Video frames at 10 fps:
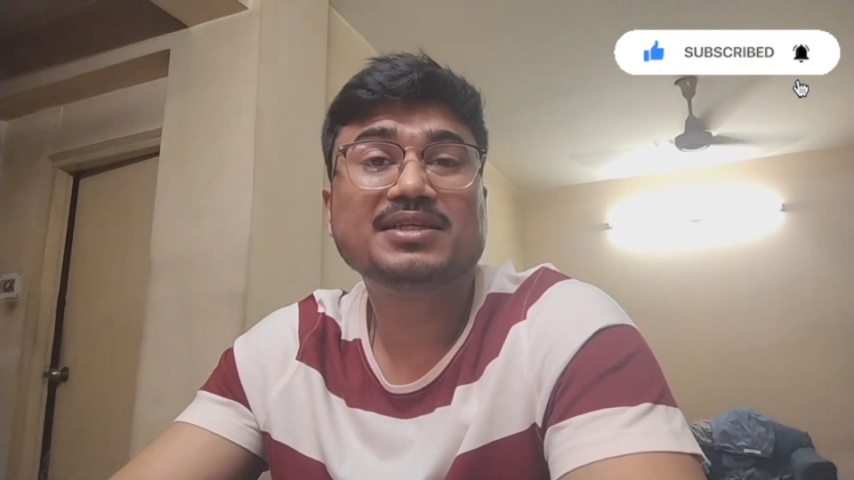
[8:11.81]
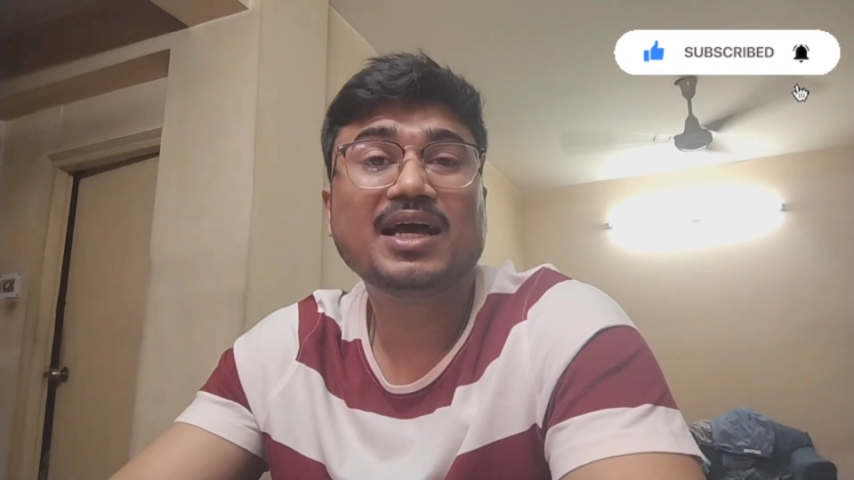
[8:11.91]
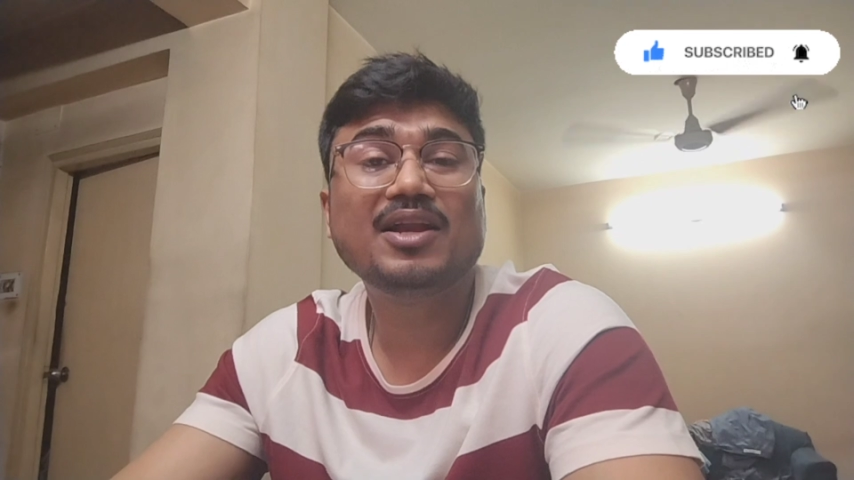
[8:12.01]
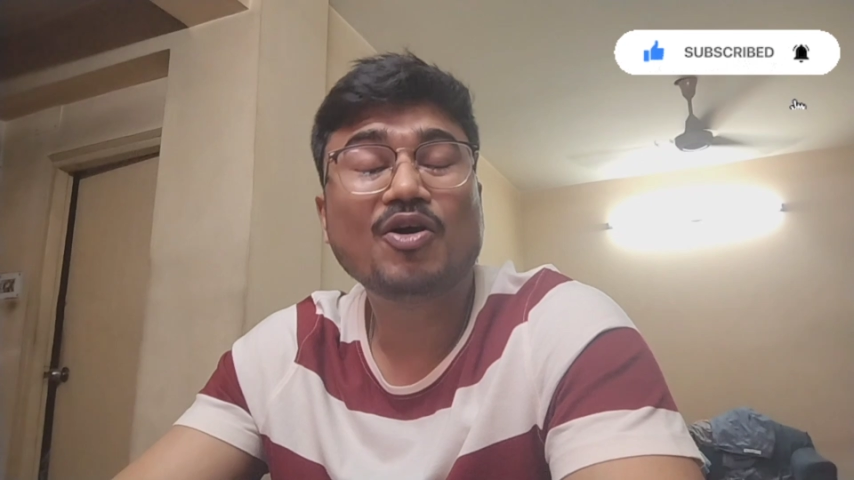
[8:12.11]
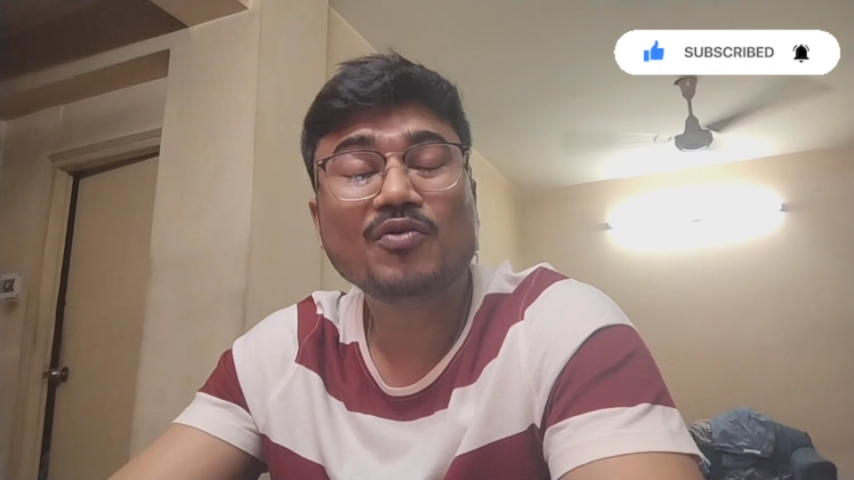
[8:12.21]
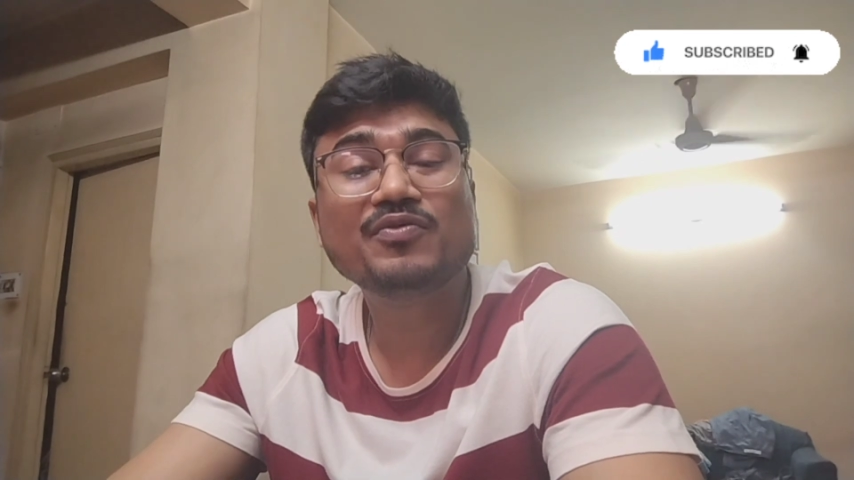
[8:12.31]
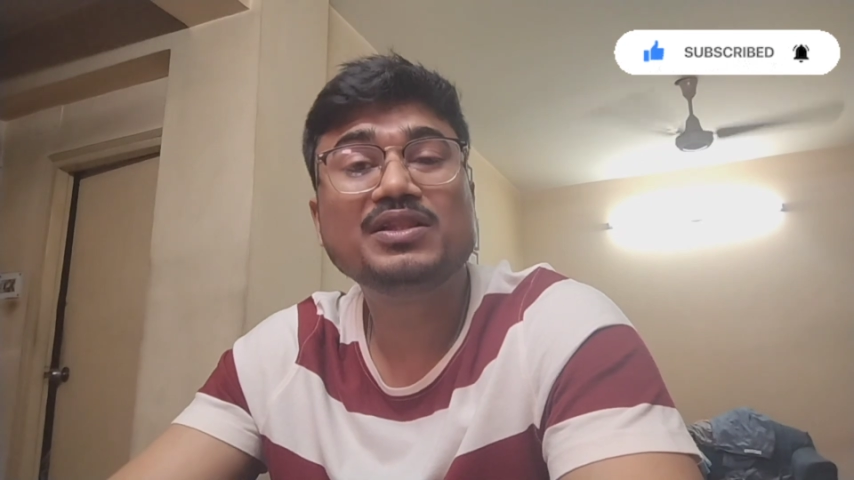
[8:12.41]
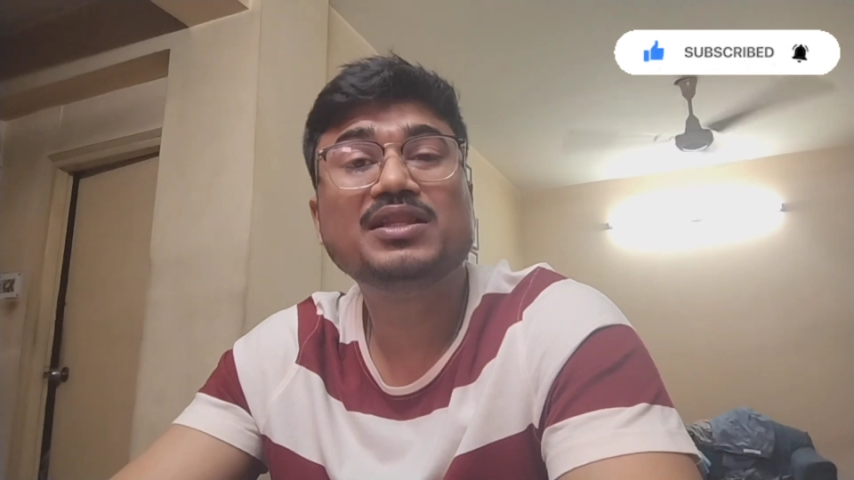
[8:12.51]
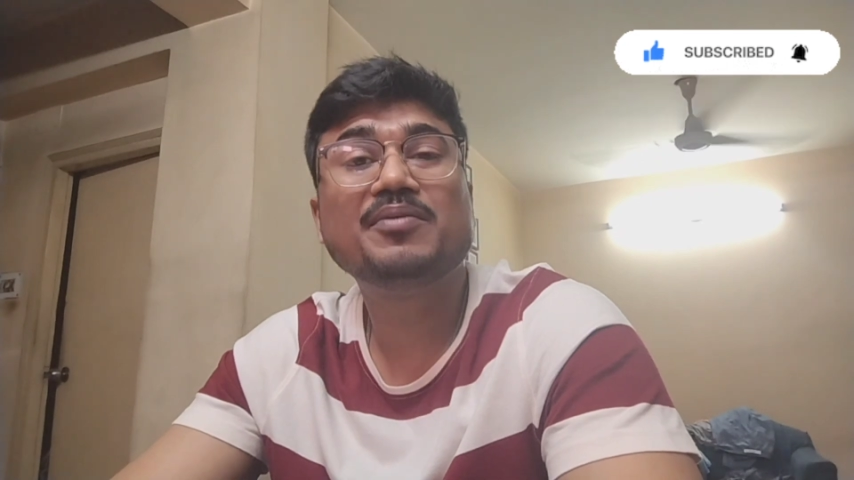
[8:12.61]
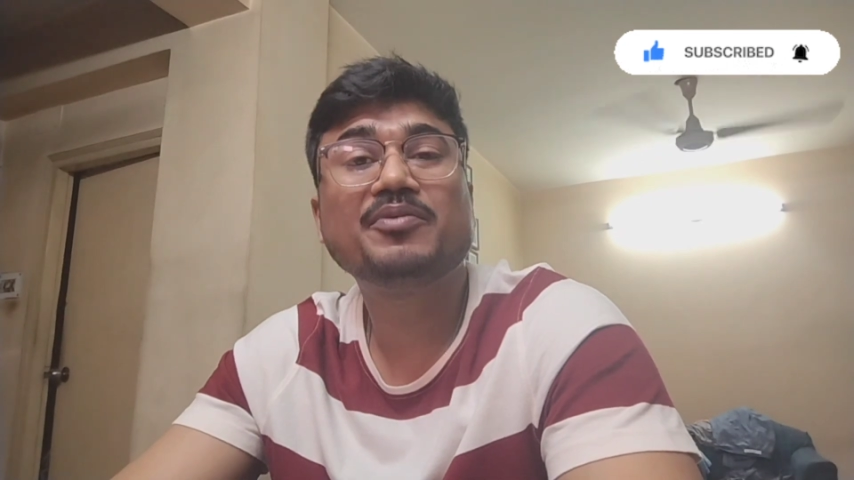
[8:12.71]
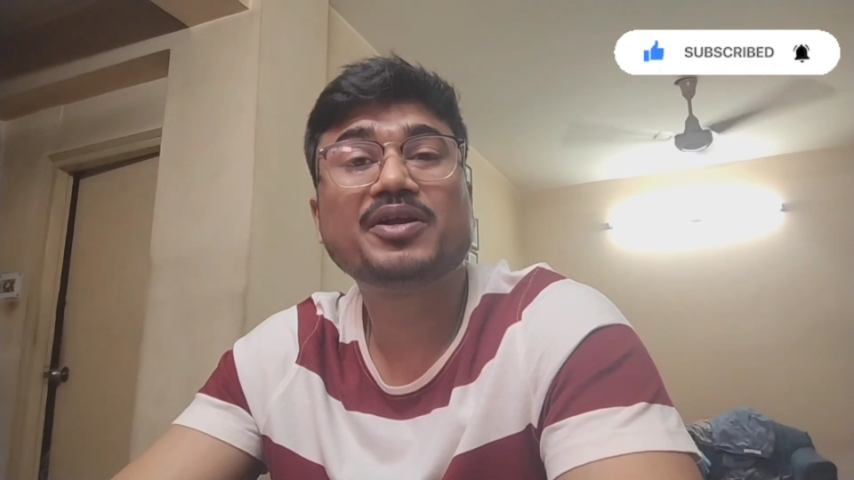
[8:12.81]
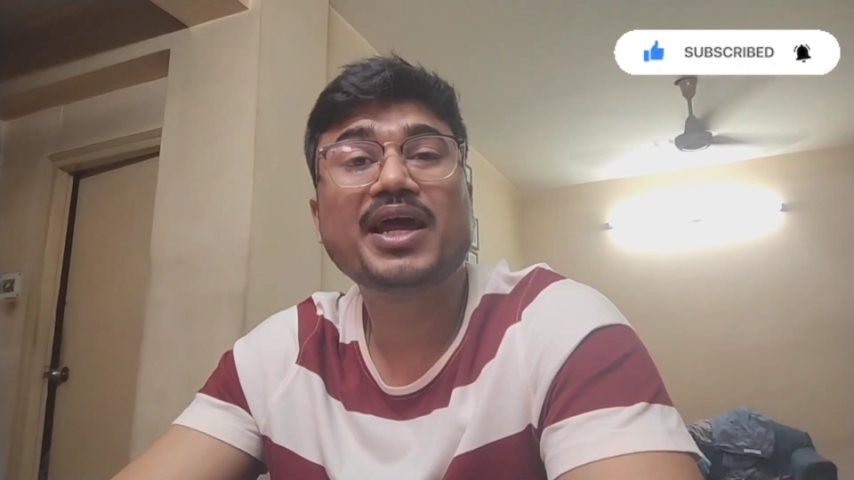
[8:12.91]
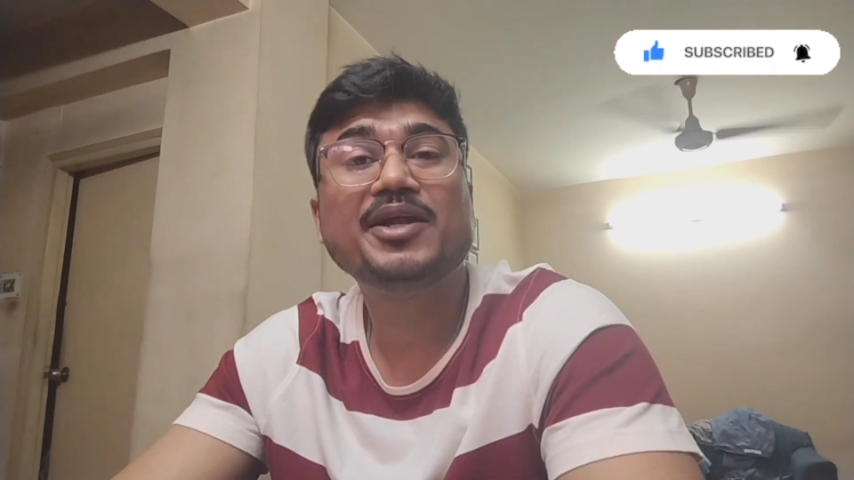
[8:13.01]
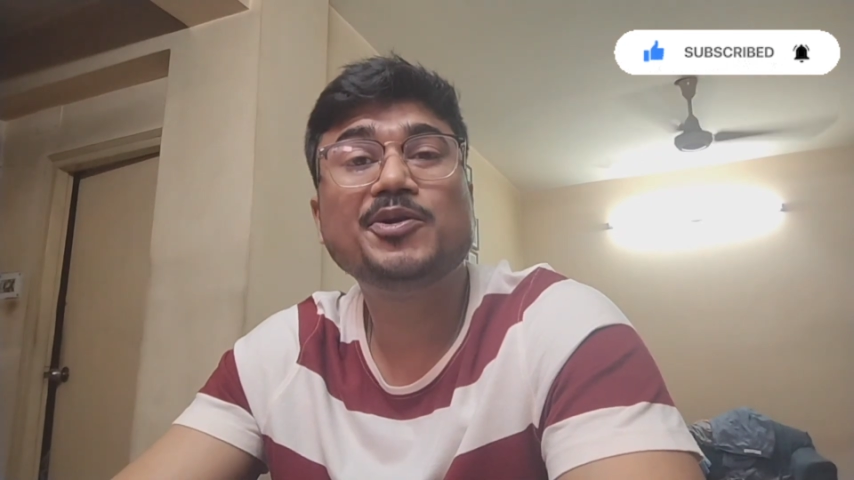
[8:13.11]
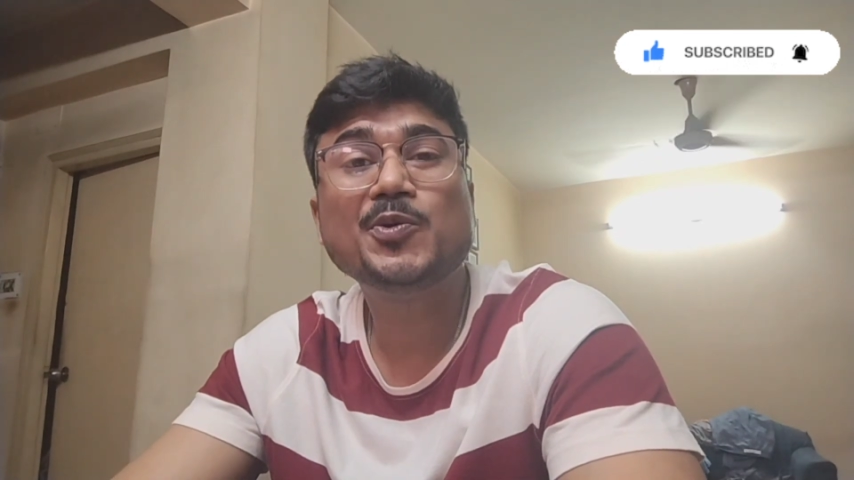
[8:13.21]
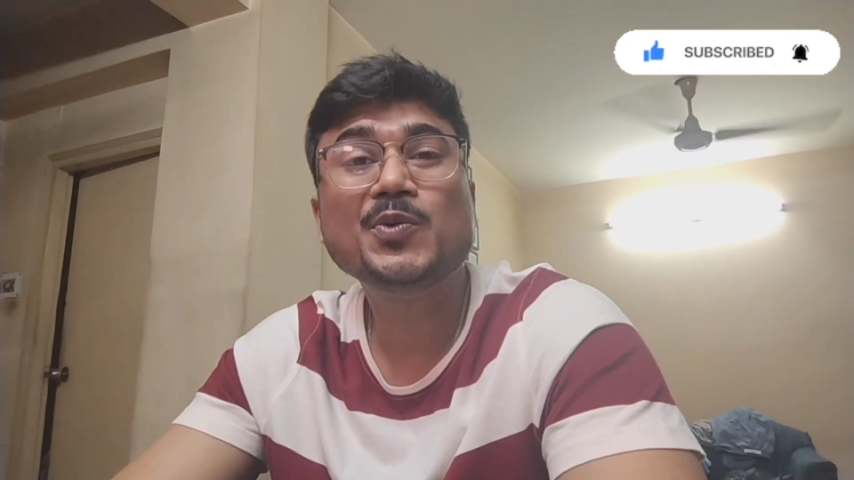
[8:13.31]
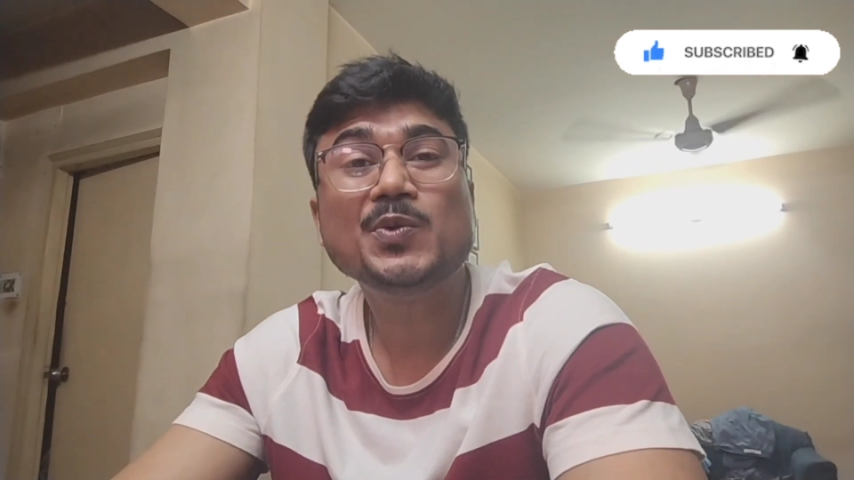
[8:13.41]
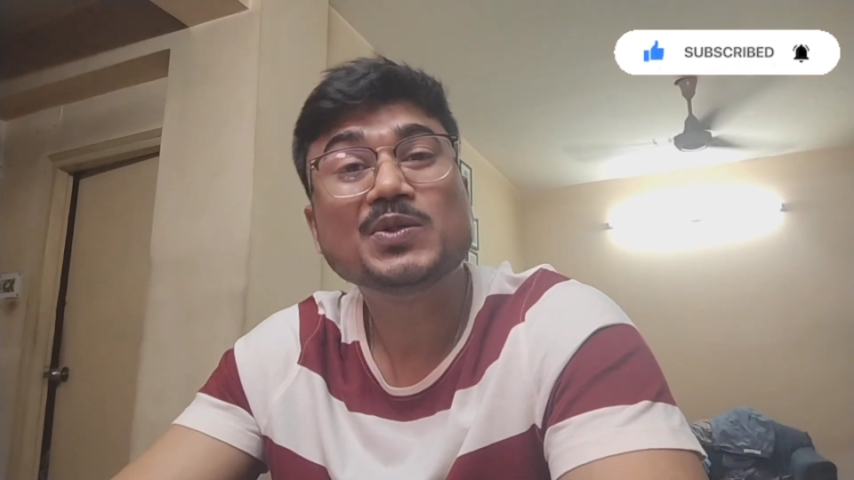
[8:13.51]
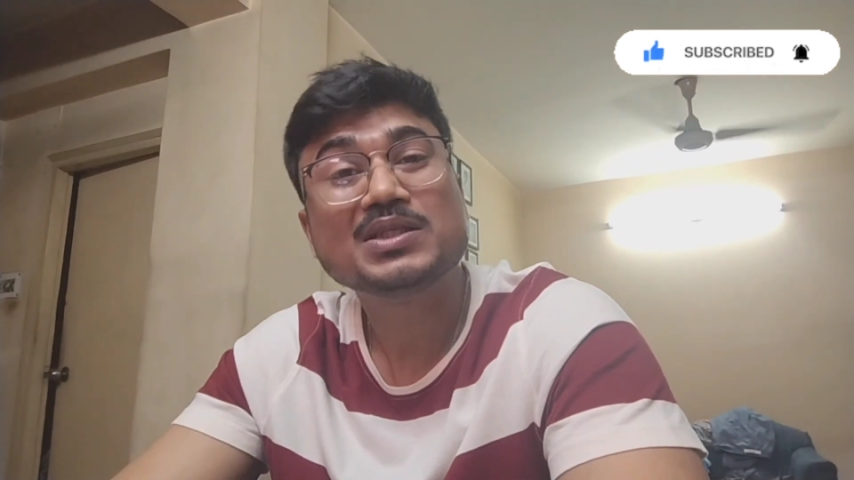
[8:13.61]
along with them cried who?